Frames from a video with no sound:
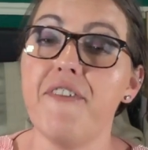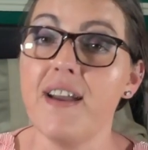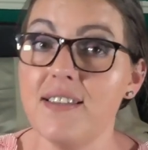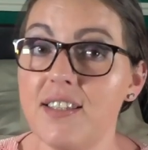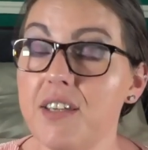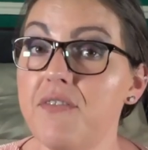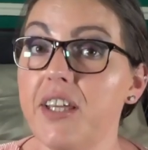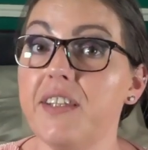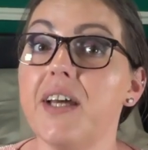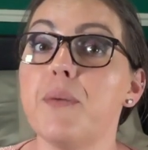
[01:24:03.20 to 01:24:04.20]
defensive
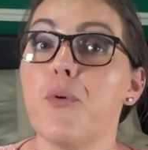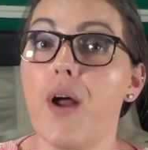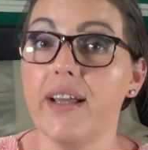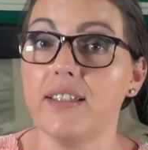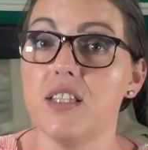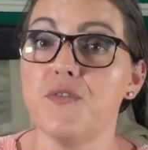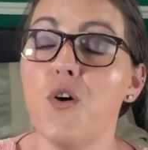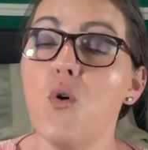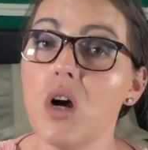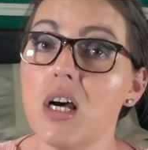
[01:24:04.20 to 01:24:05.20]
in their practice,
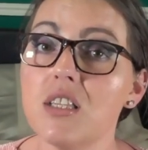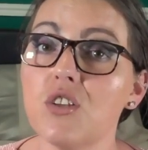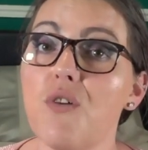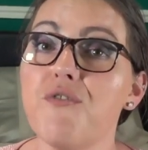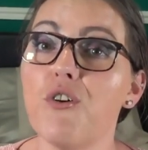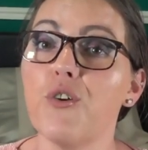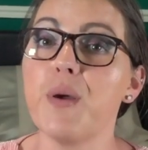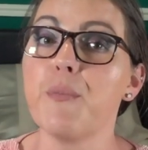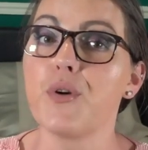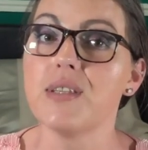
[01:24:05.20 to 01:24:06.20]
focused on
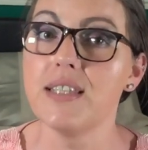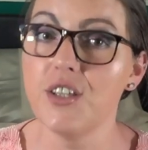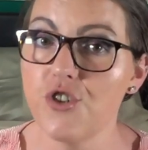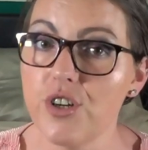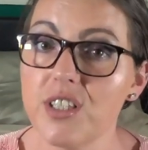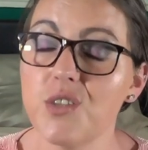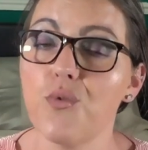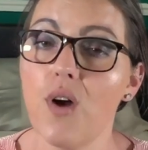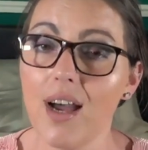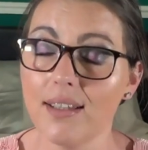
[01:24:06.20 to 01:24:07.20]
following procedures
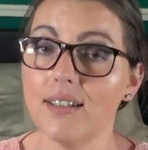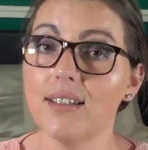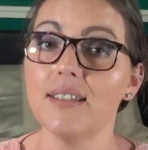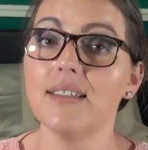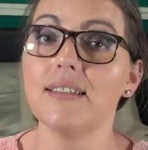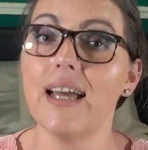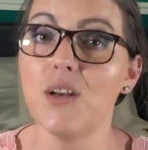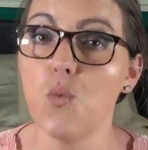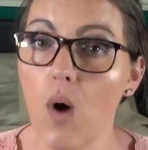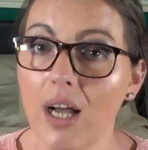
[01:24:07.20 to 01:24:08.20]
rather
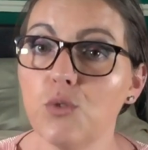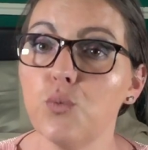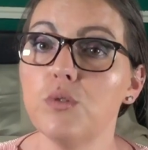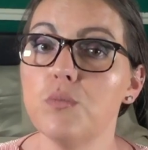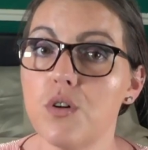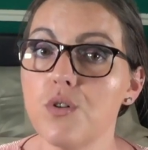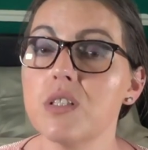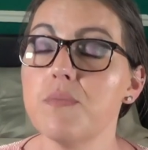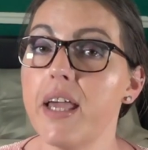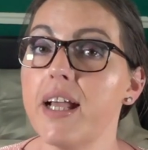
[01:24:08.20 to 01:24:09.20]
than what would
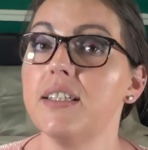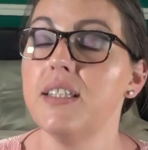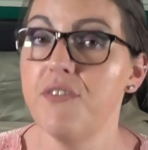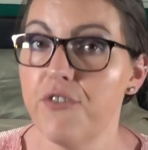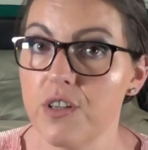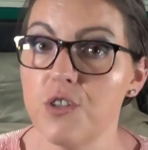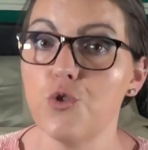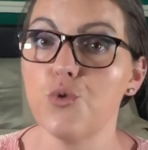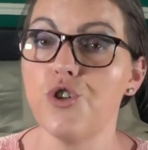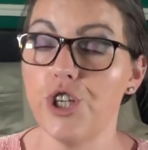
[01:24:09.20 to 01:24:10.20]
most make a
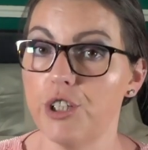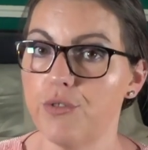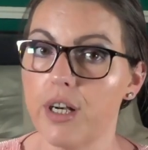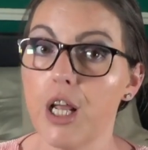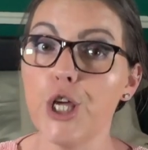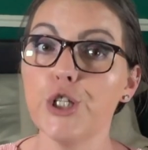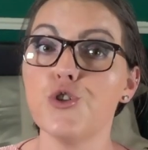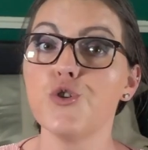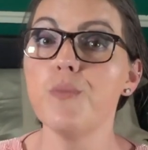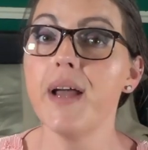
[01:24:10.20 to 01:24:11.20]
difference to children.
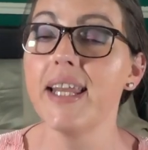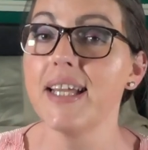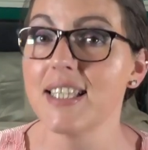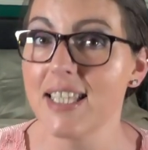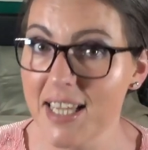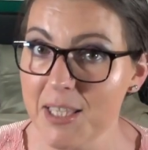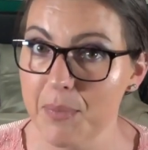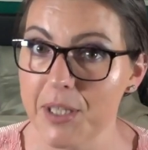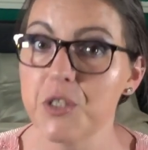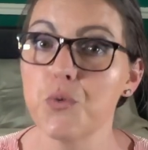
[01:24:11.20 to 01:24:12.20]
Too many
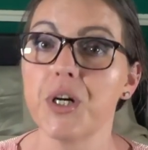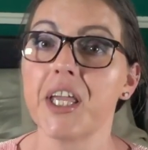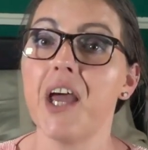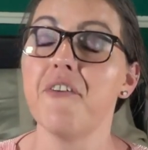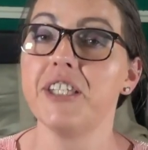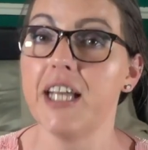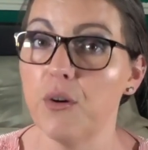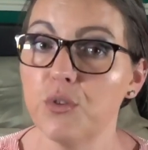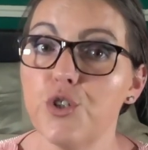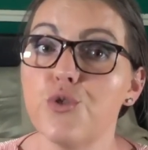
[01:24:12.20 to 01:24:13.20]
assessments were carried
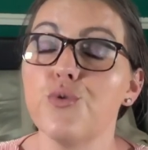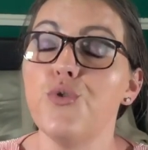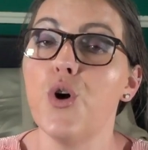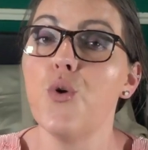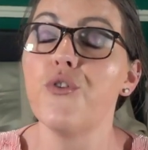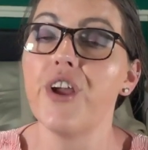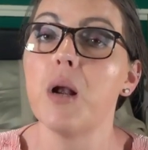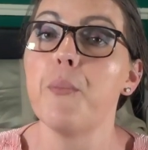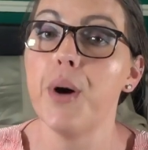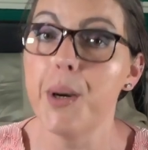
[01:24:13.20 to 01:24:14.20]
out to no
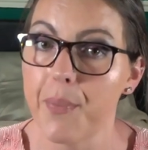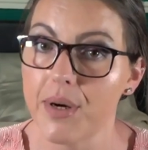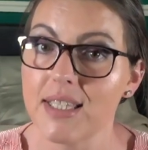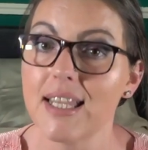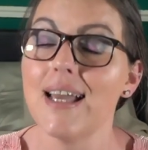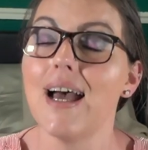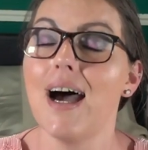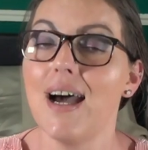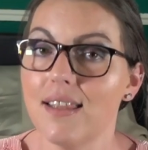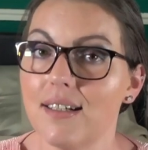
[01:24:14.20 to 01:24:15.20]
real purpose
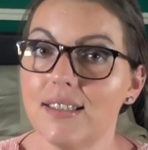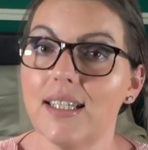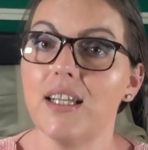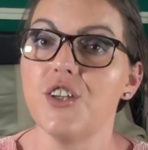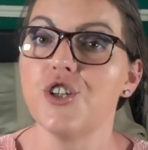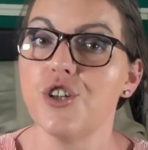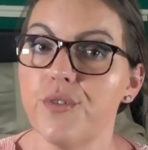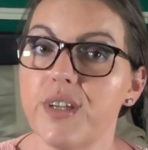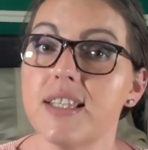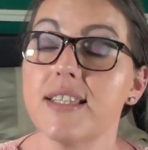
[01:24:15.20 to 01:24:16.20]
other than
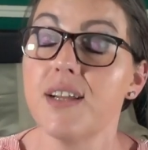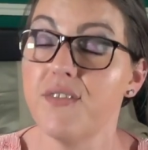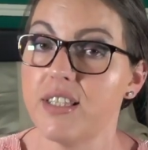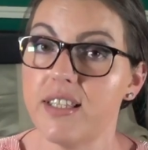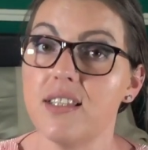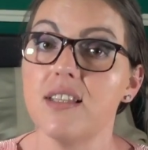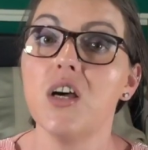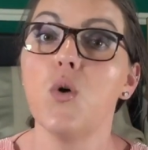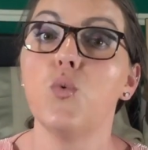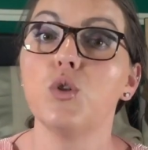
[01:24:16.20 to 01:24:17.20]
ensuring services
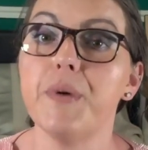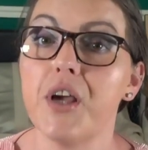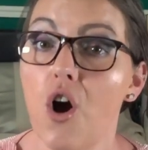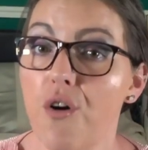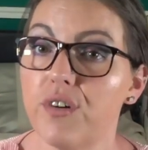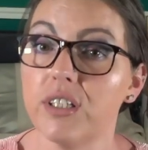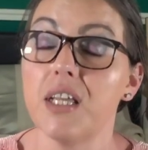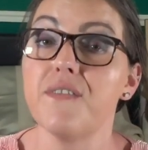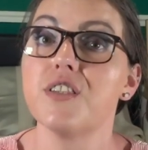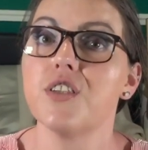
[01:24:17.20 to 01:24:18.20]
would be covered
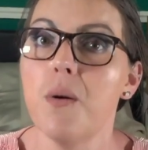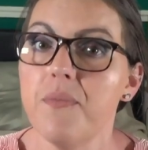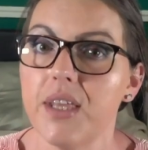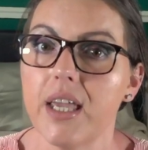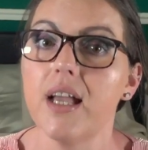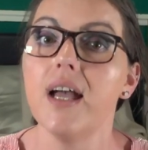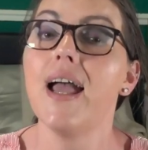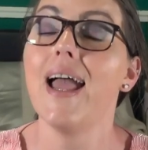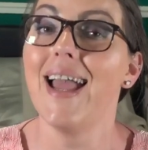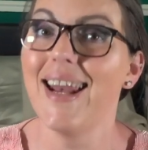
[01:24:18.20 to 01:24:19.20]
if something,
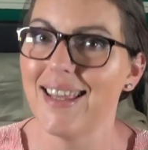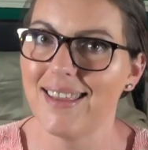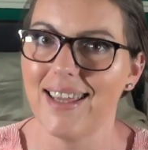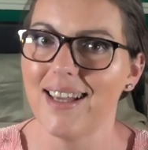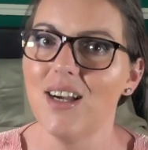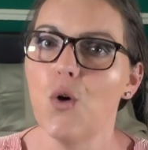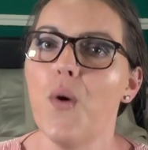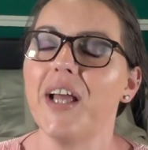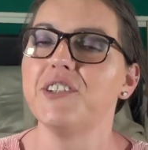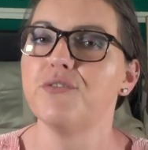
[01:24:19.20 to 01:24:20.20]
anything
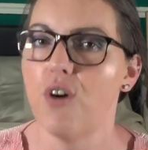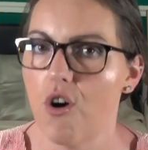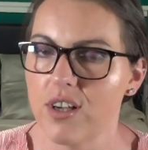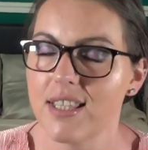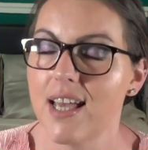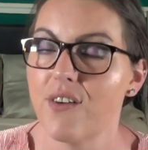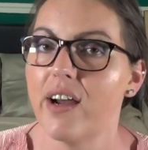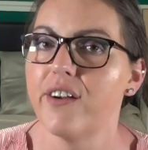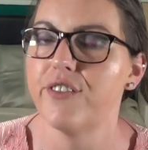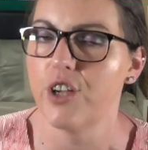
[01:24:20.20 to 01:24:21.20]
went wrong,
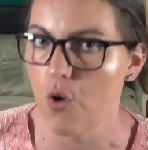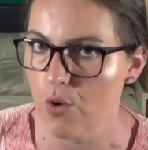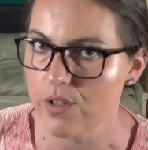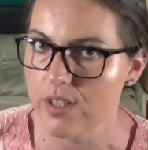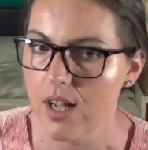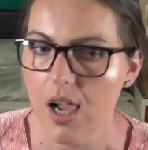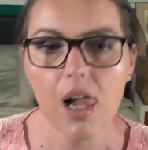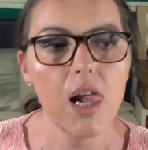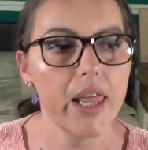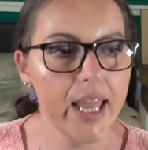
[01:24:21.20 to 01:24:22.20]
Sarah recalls.
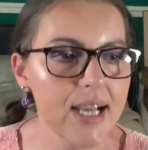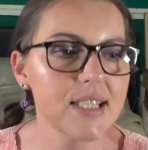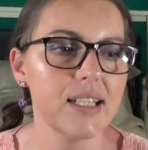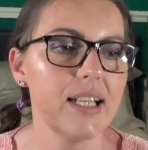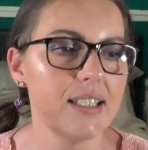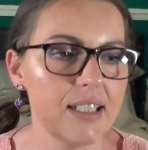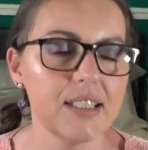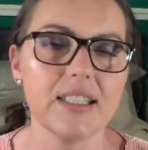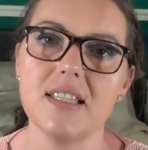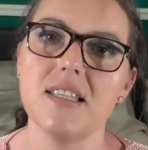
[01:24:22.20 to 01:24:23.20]
Yes, and I
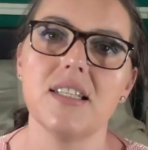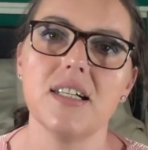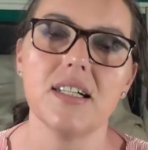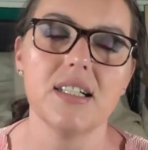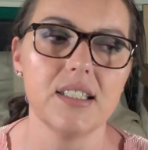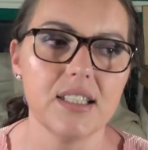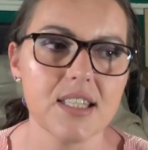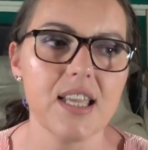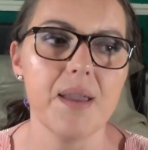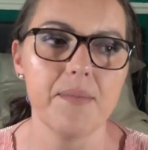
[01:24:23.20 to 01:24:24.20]
think this is
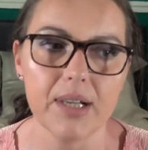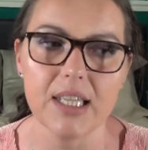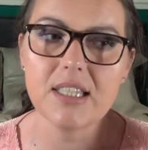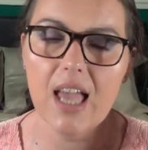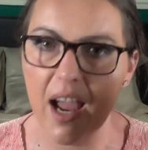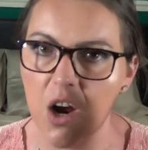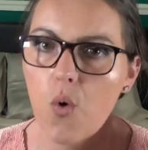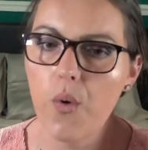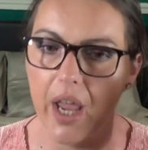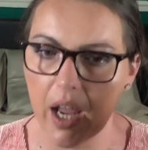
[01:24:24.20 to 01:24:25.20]
the same, it's
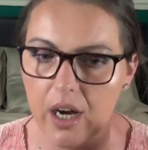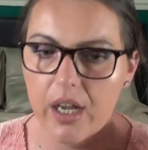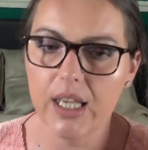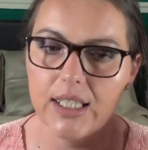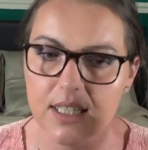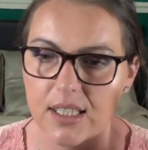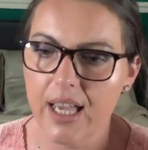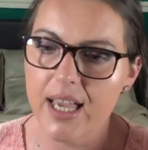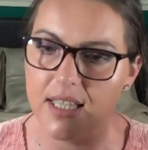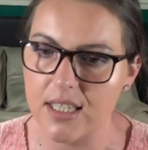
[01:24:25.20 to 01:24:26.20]
echoing in
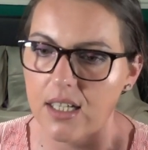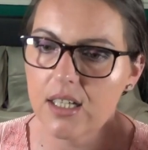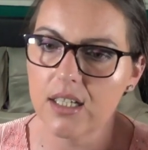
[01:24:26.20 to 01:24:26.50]
today's